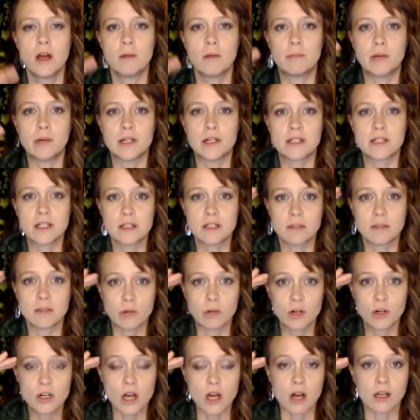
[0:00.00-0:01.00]
But
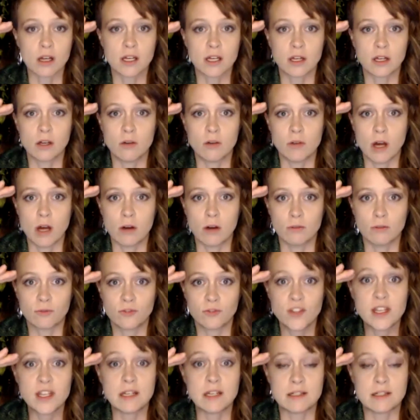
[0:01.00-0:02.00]
burdock can go down
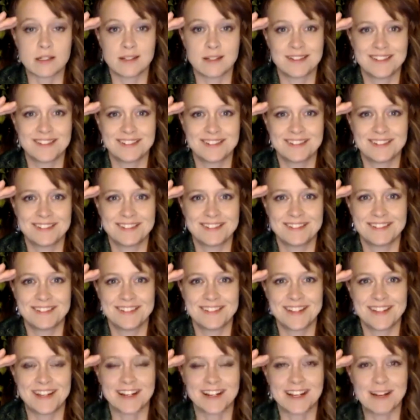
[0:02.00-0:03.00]
feet.
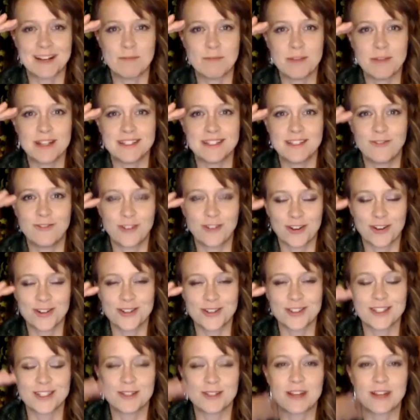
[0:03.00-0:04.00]
And it can be
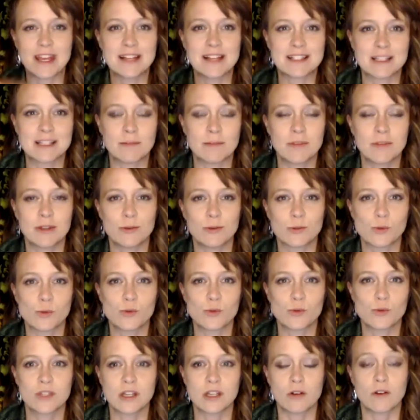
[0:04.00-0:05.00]
difficult to get some of those
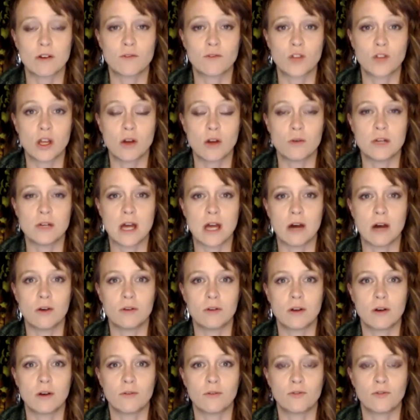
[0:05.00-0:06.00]
roots out if they go down
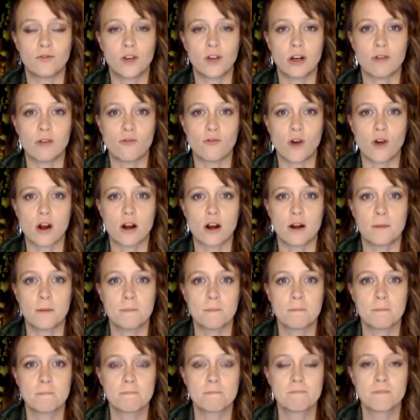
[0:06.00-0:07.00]
very far.
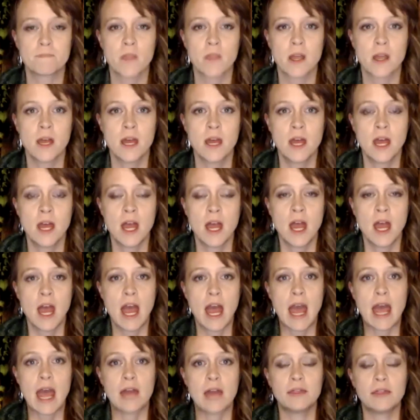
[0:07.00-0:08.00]

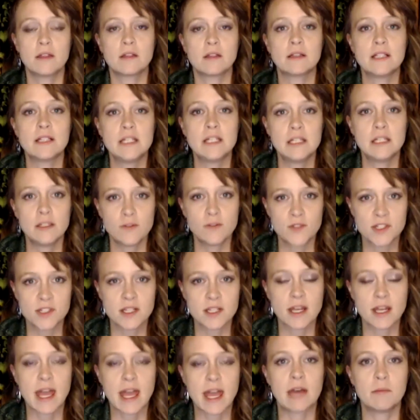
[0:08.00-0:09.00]
And the leaves
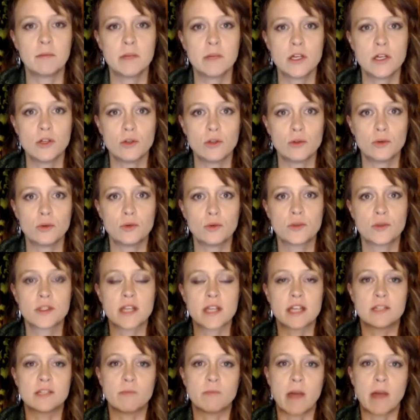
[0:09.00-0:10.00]
can be used
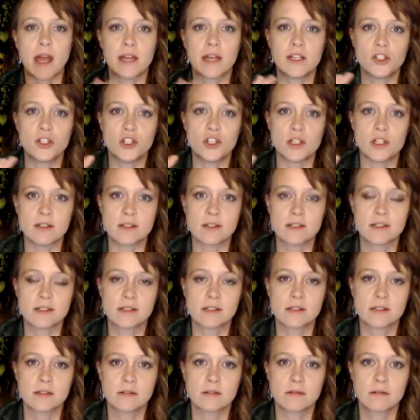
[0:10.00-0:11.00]
as
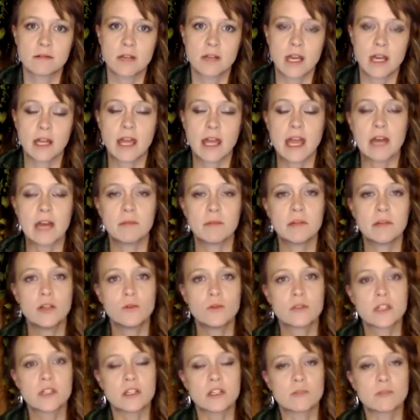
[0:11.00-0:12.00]
bandages and can be
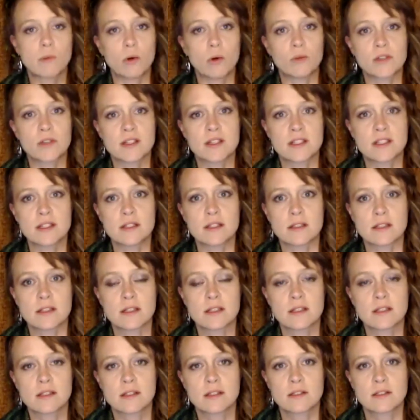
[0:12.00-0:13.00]
used as
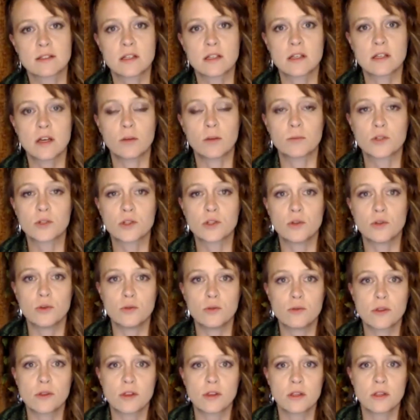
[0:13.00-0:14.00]
poultices to help
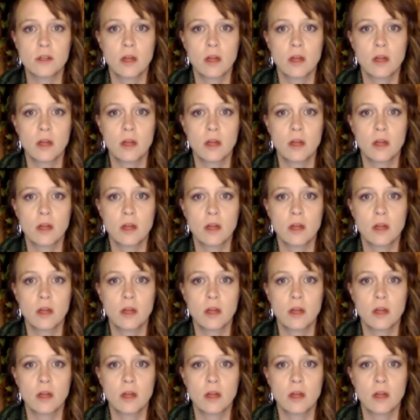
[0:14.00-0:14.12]
soothe